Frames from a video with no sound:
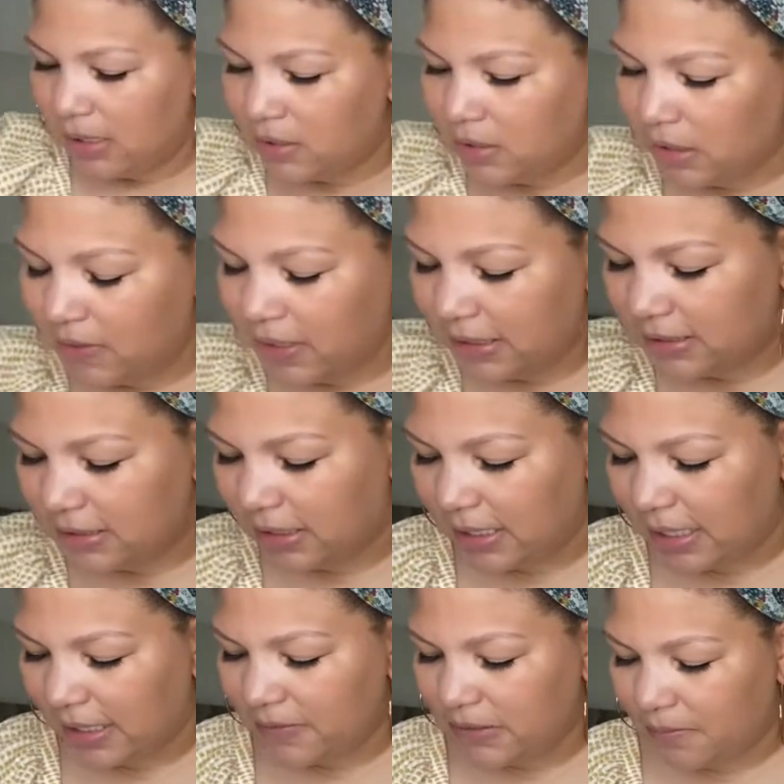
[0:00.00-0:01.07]
Now they did
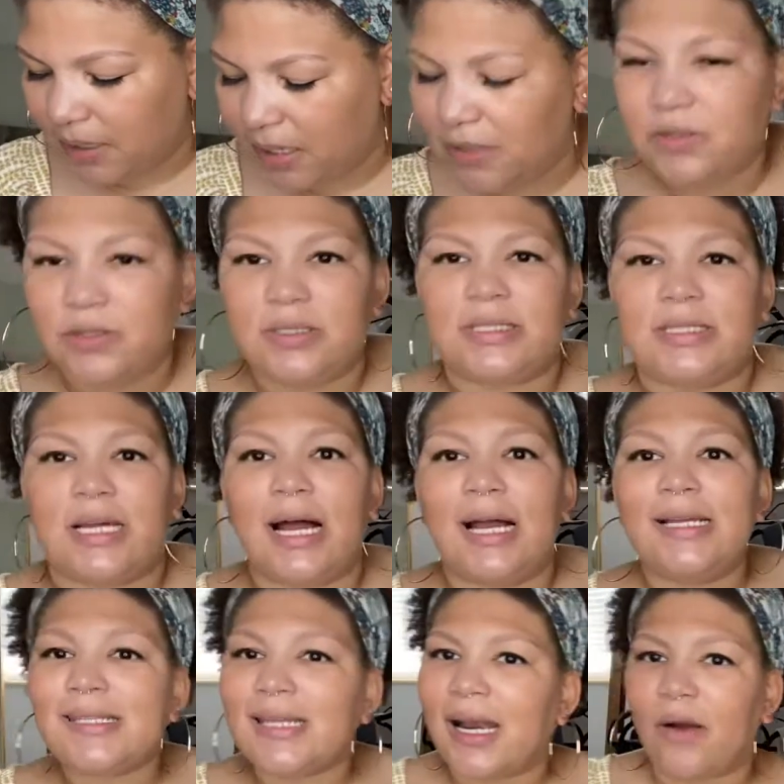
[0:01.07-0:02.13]
have some other
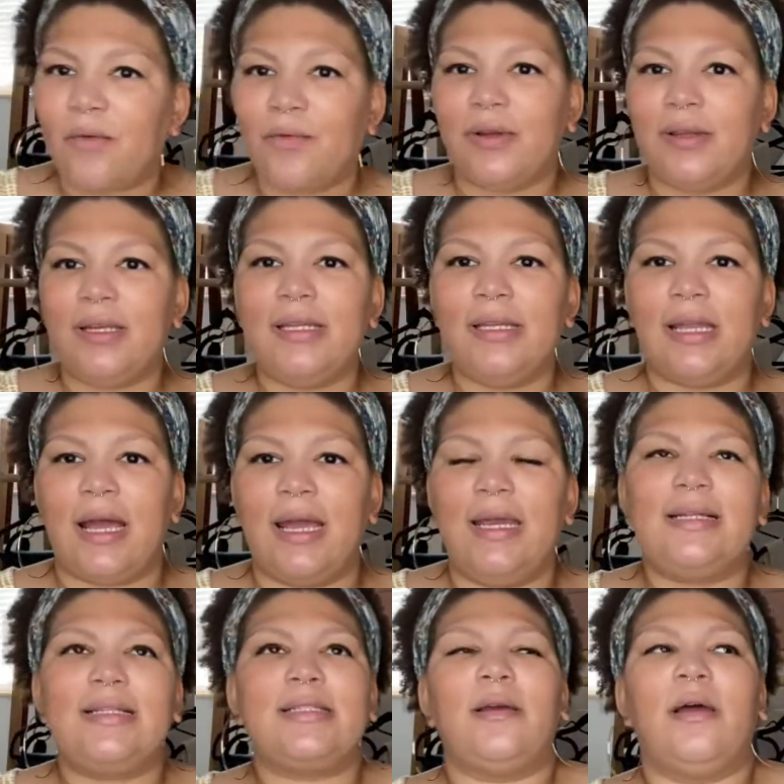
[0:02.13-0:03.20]
designs that I really
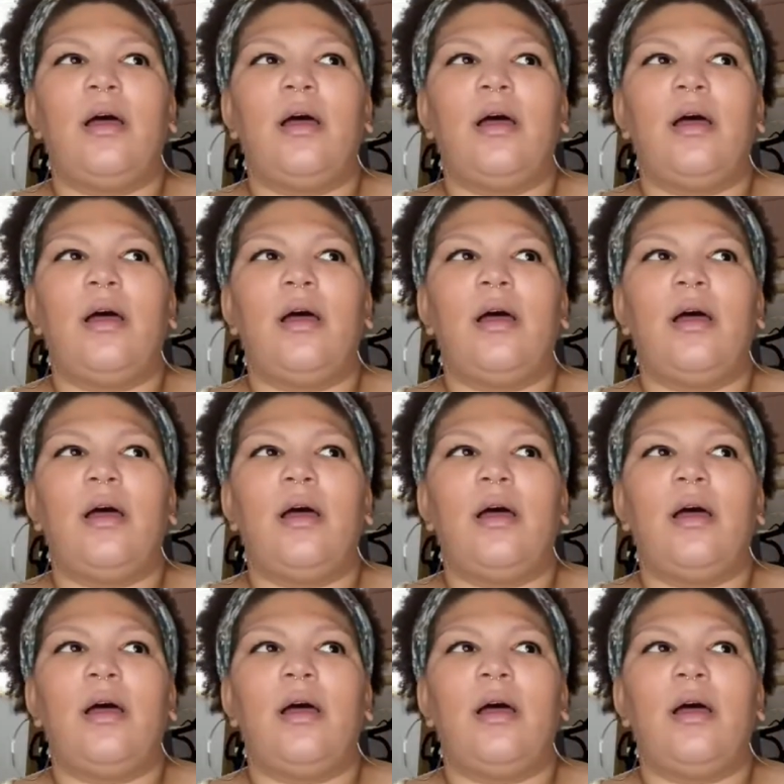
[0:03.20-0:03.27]
liked,